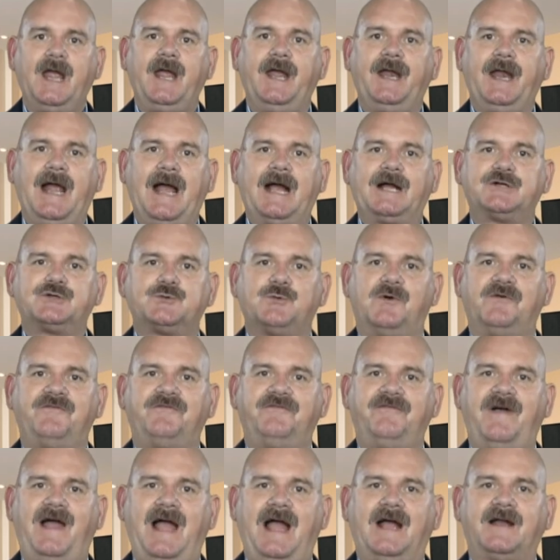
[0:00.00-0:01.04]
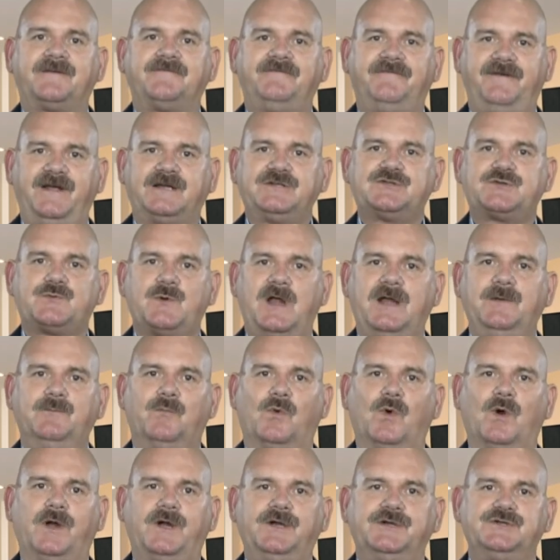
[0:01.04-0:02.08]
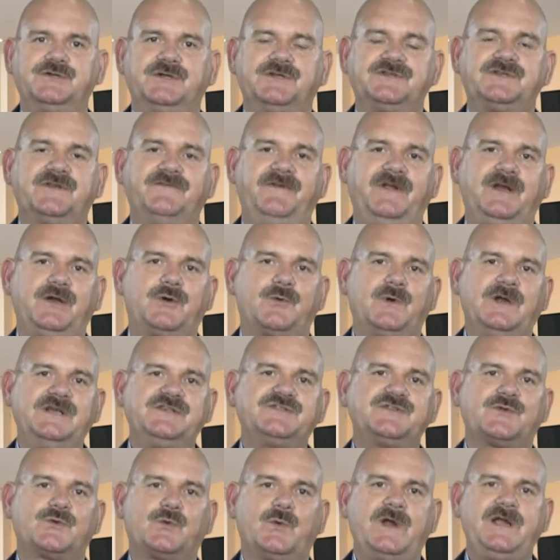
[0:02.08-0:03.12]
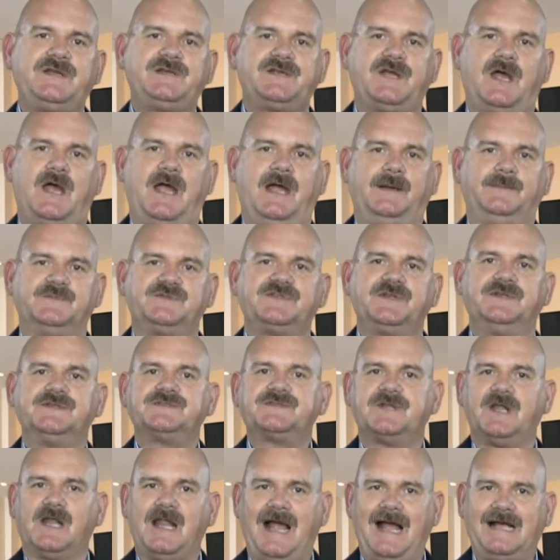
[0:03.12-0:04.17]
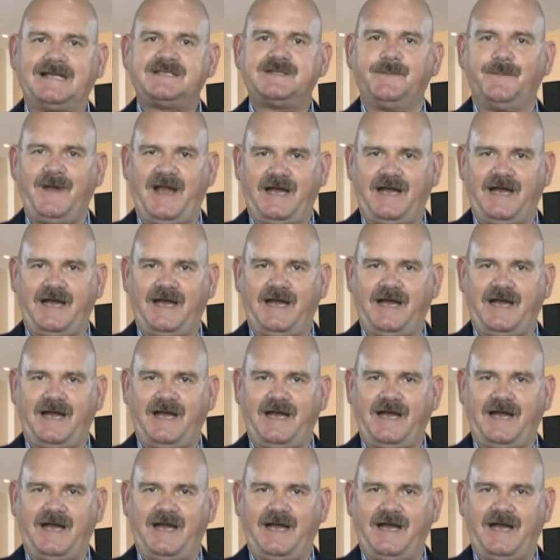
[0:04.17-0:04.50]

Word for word: In actual fact, fixed rate mortgages have increased three times since the last